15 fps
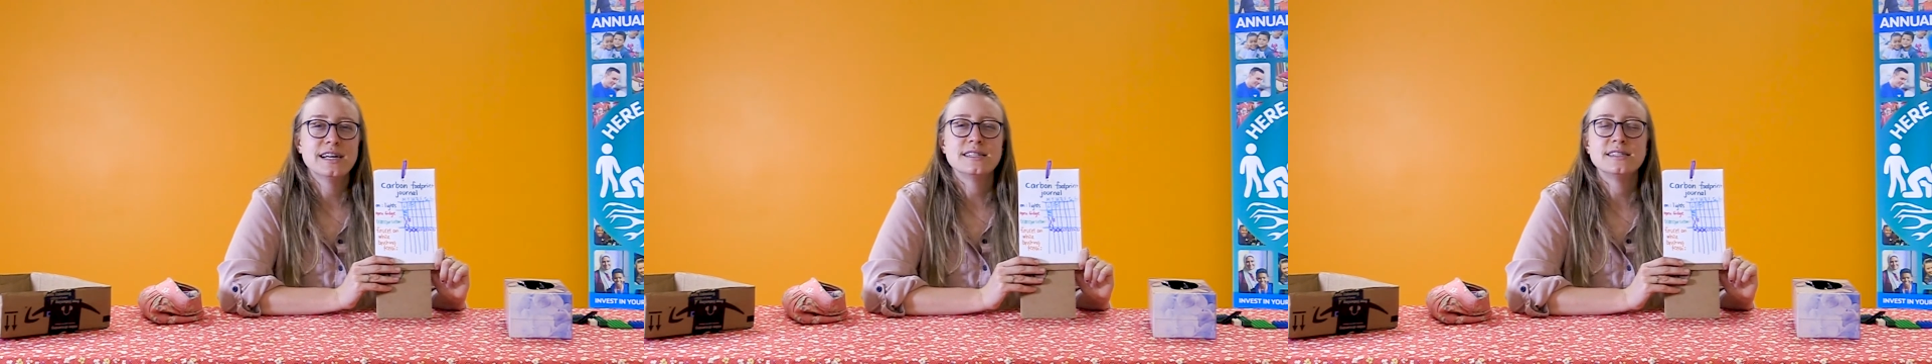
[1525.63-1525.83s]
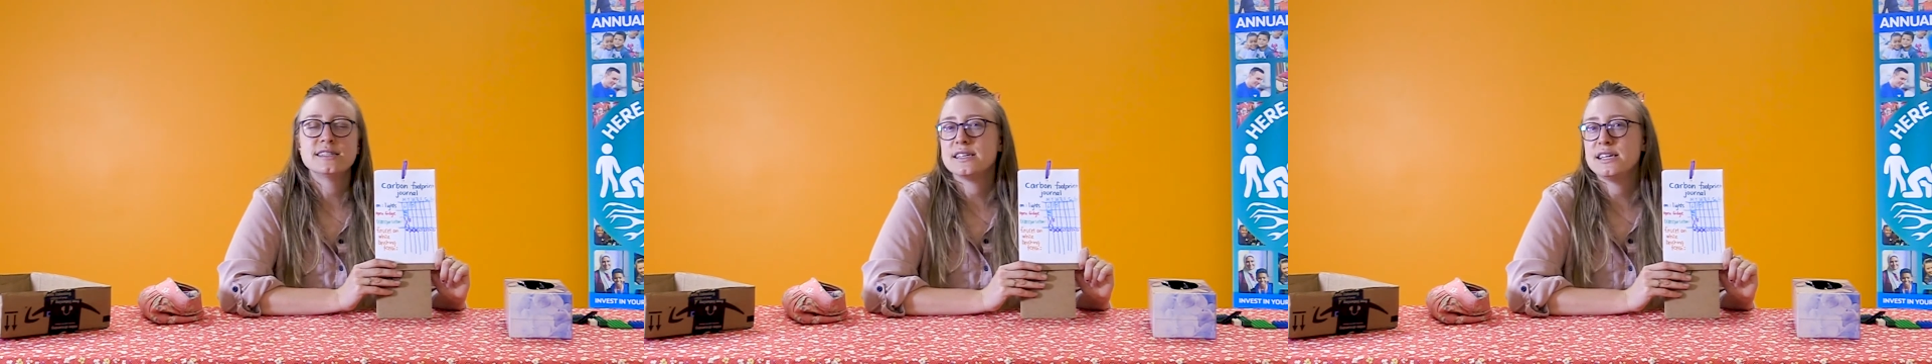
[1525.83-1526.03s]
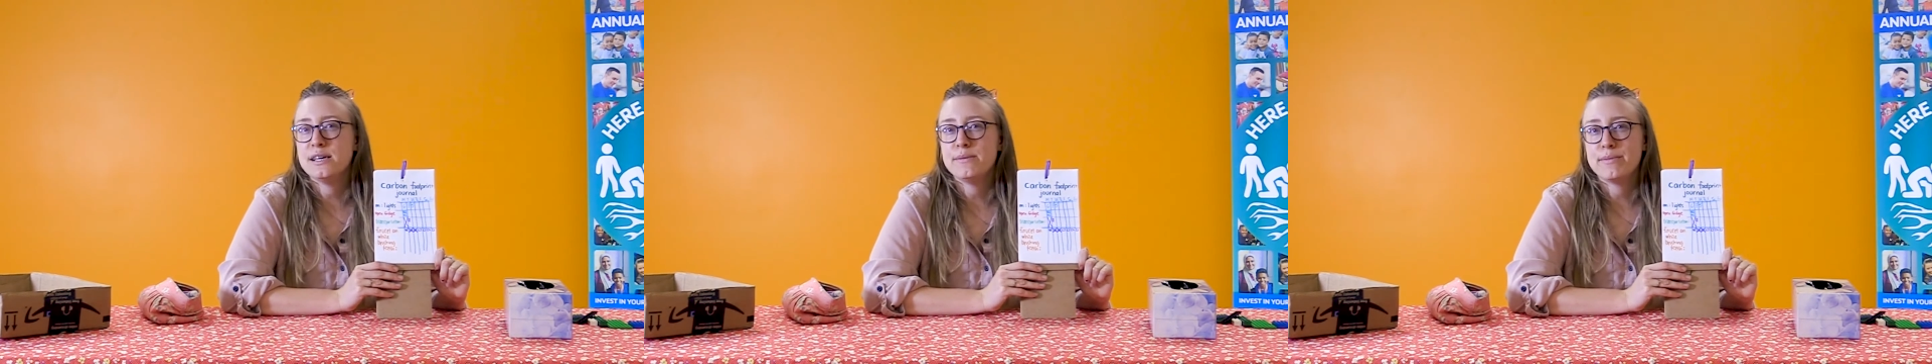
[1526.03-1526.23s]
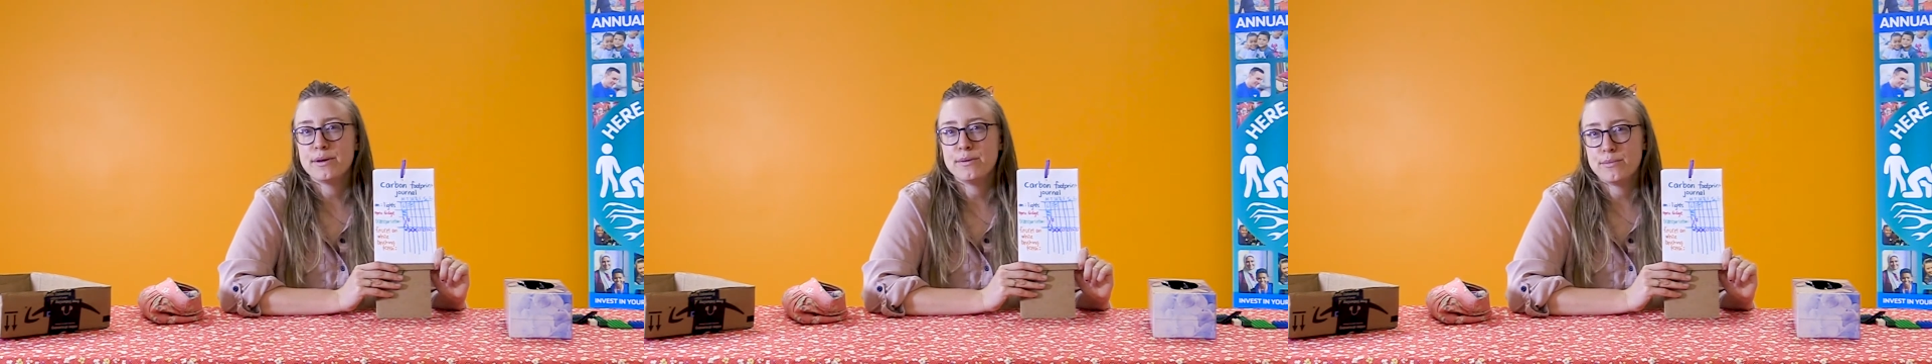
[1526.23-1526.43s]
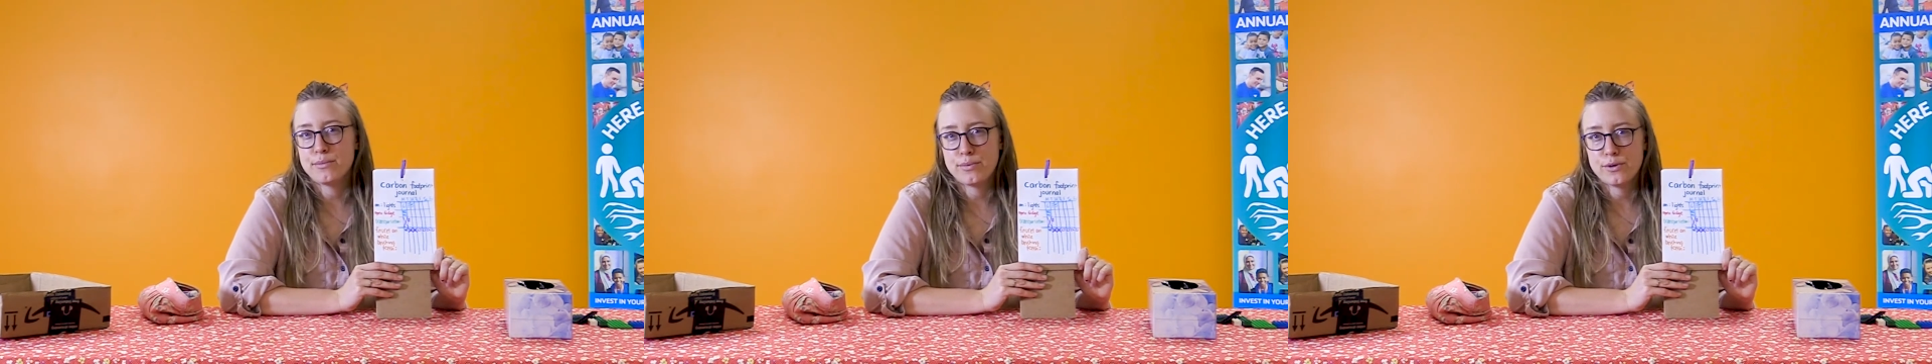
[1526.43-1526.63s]
to keep
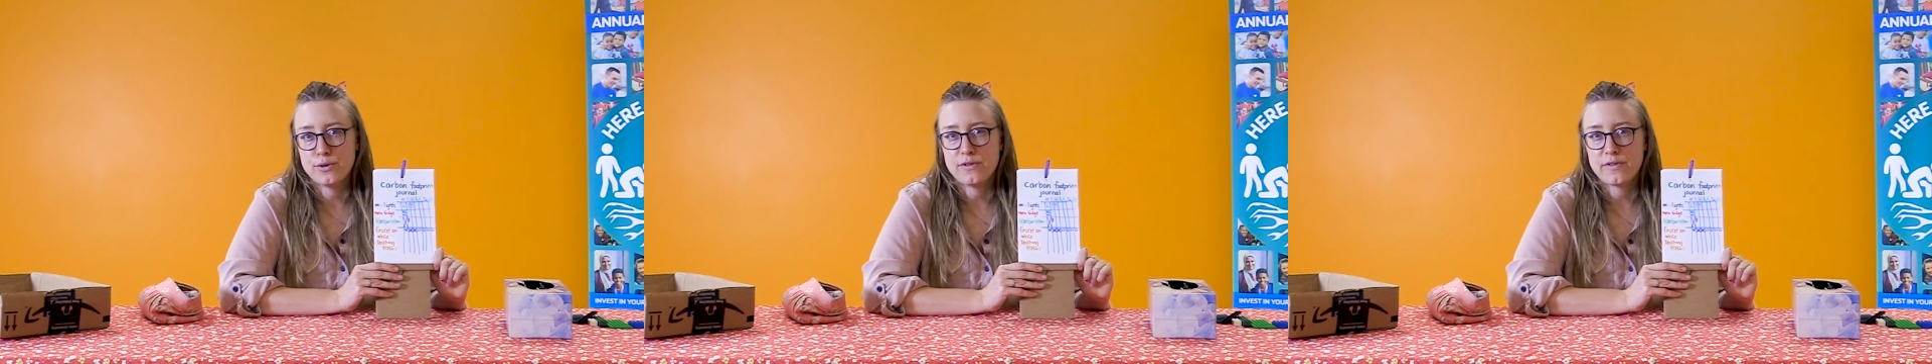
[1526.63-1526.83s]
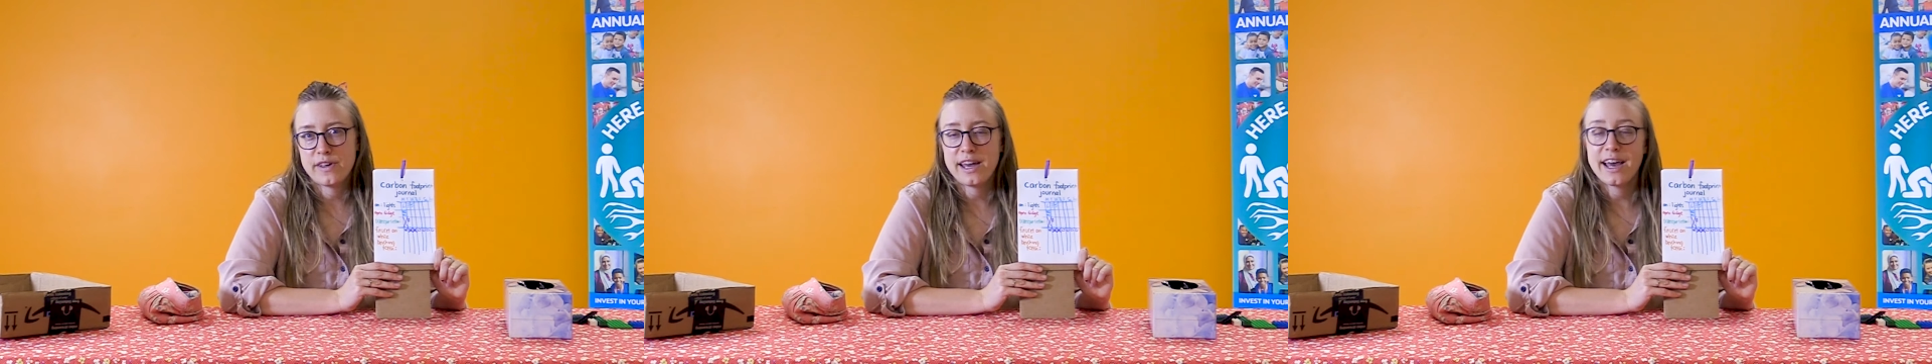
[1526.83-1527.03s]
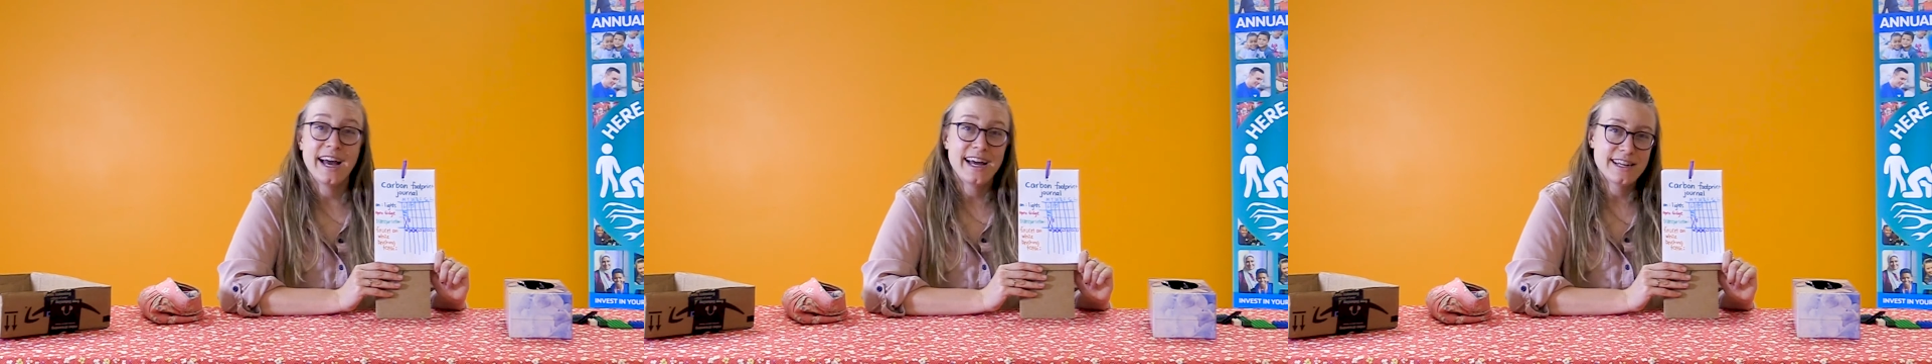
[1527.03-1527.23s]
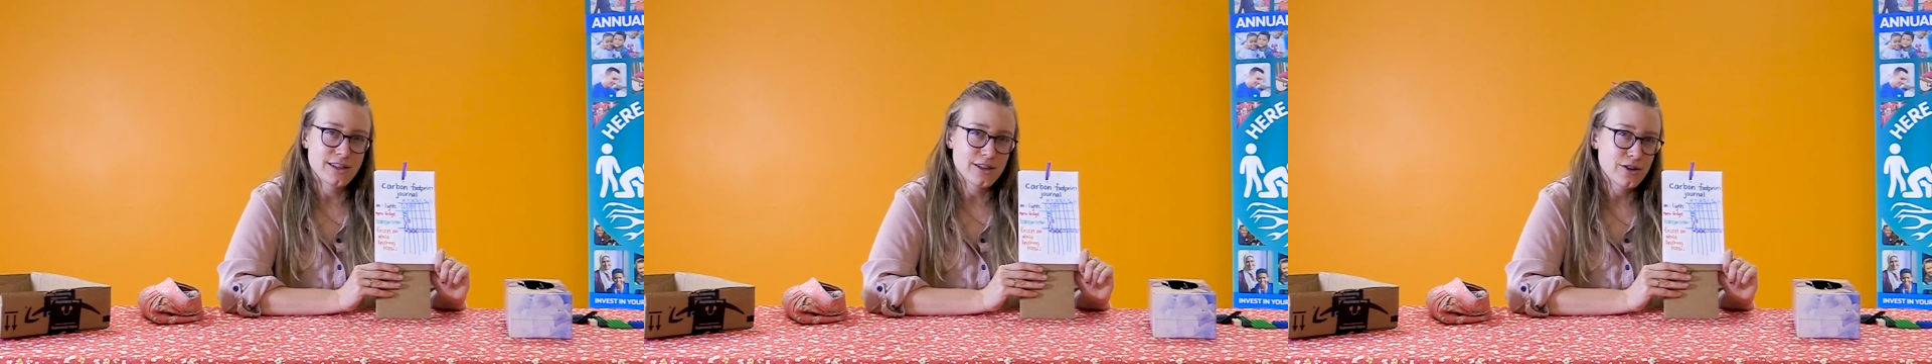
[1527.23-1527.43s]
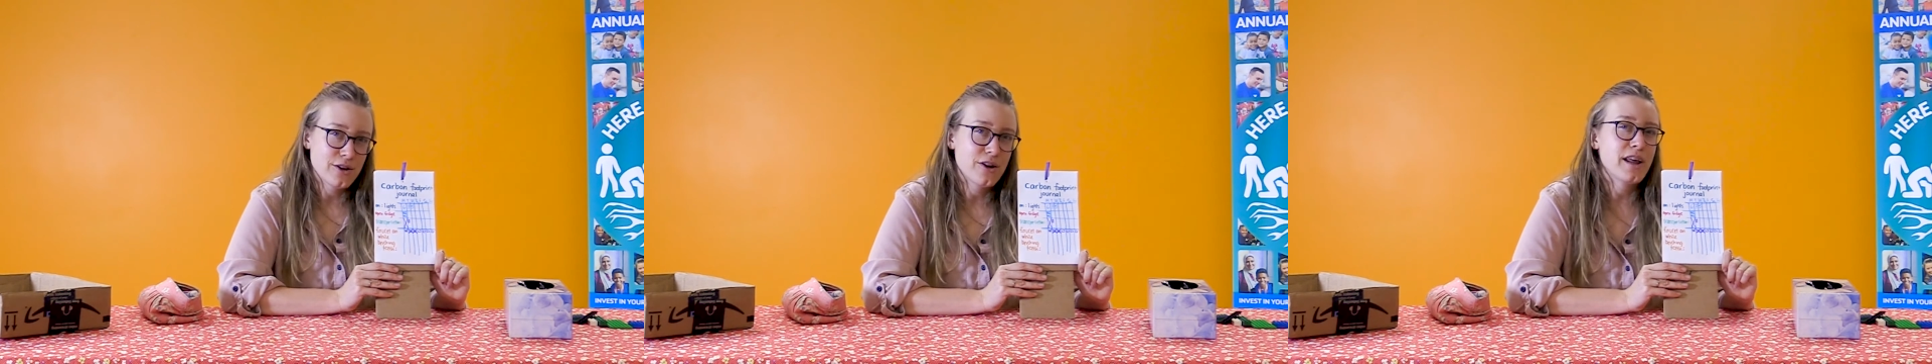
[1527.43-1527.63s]
improving and
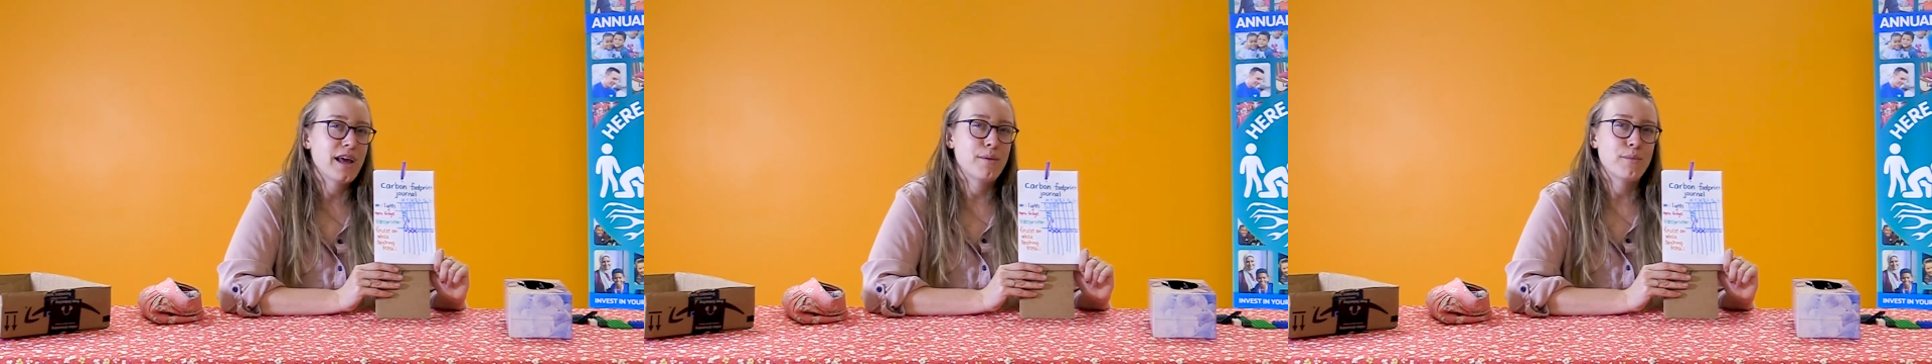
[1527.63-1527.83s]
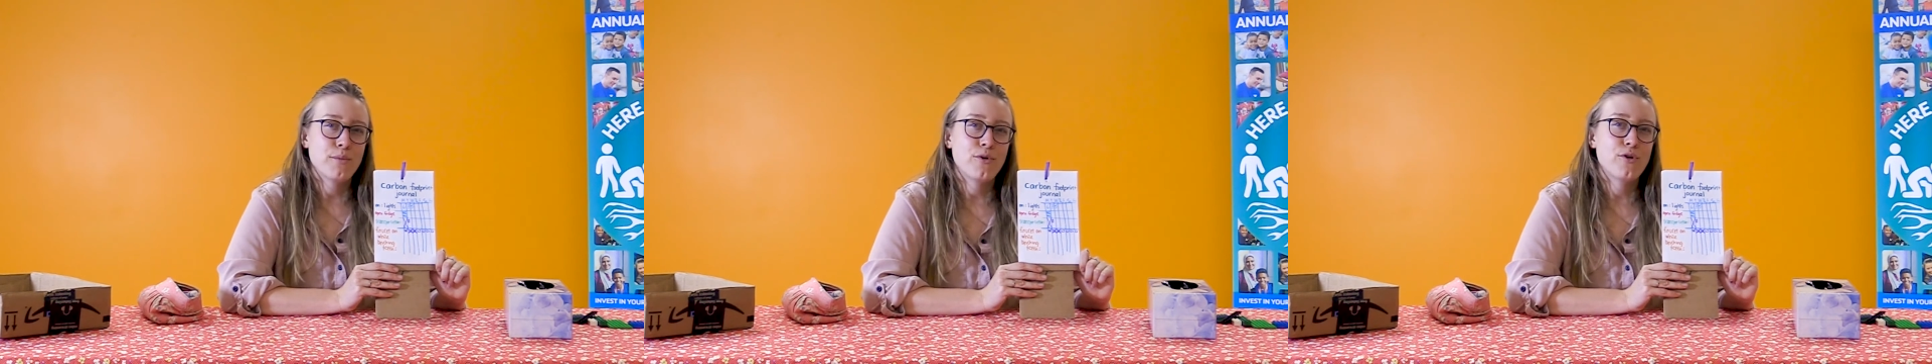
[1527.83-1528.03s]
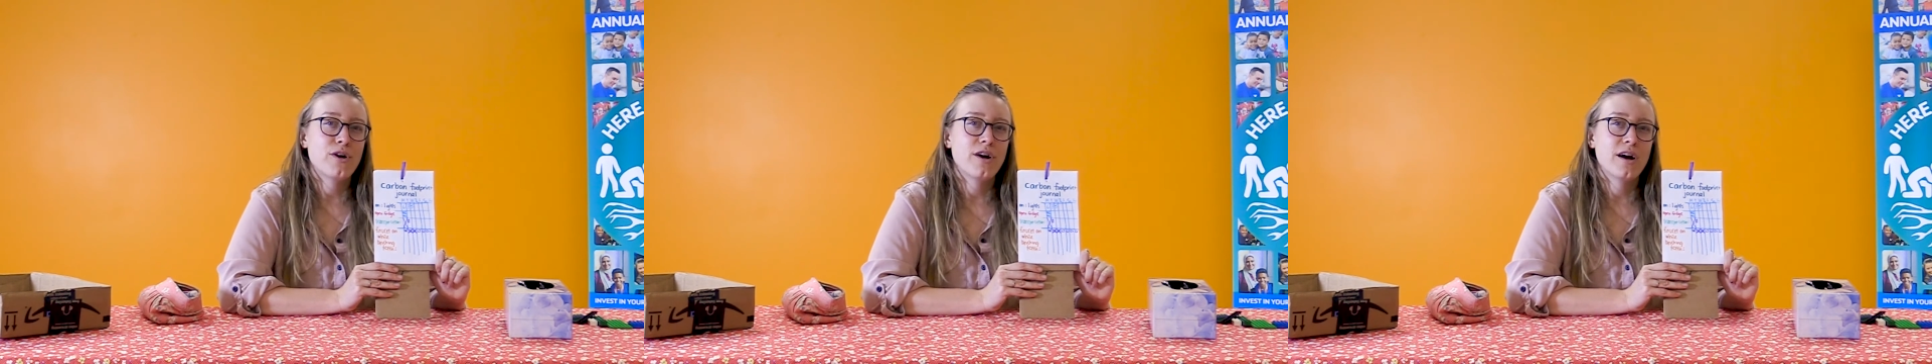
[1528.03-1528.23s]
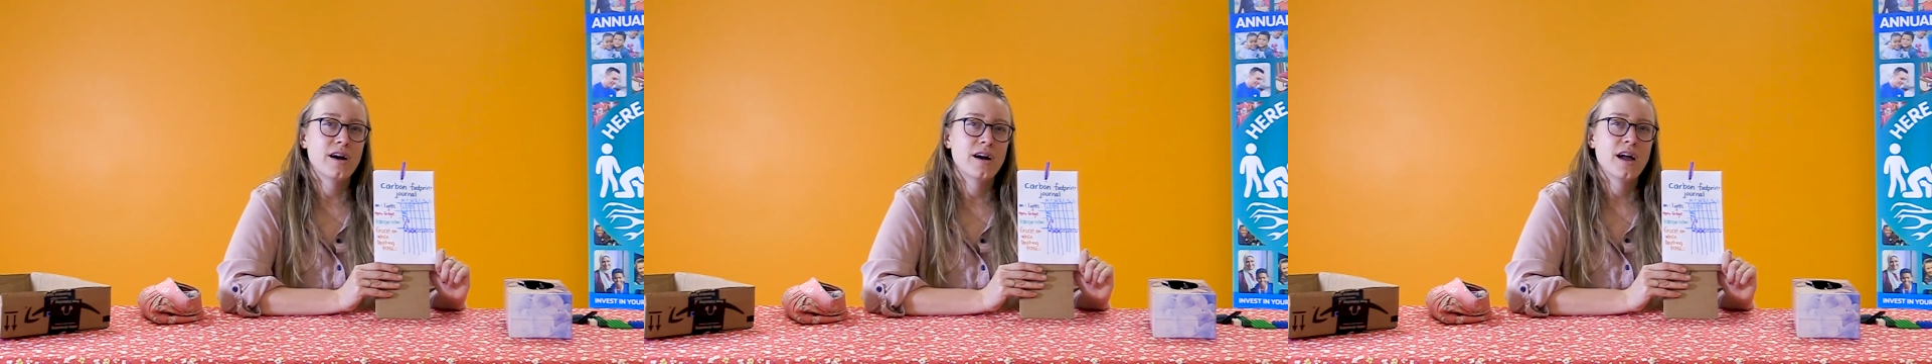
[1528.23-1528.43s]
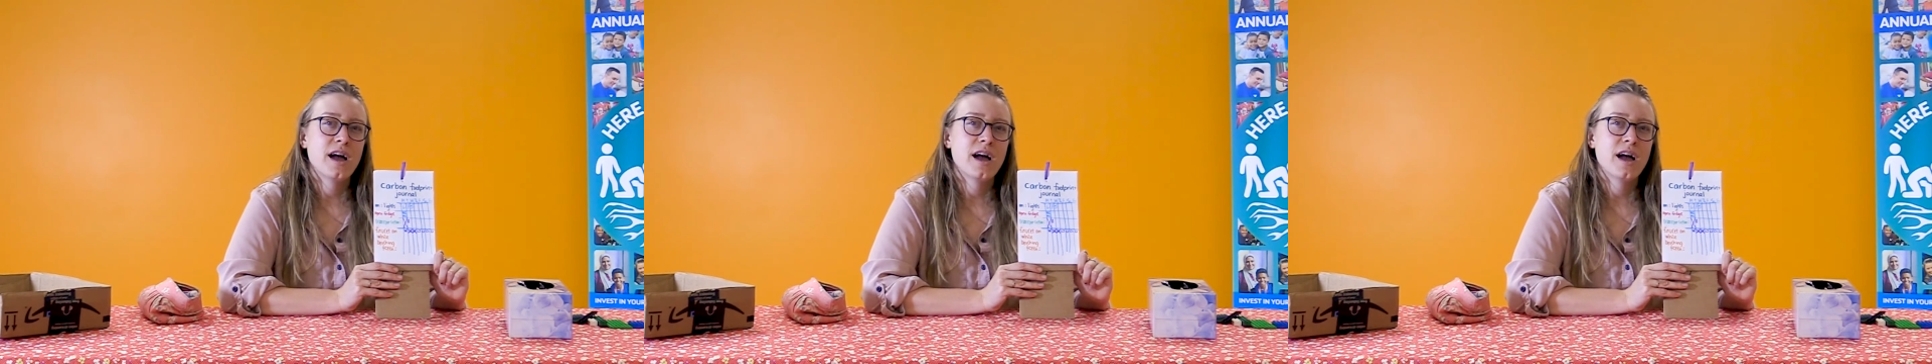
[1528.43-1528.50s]
learning more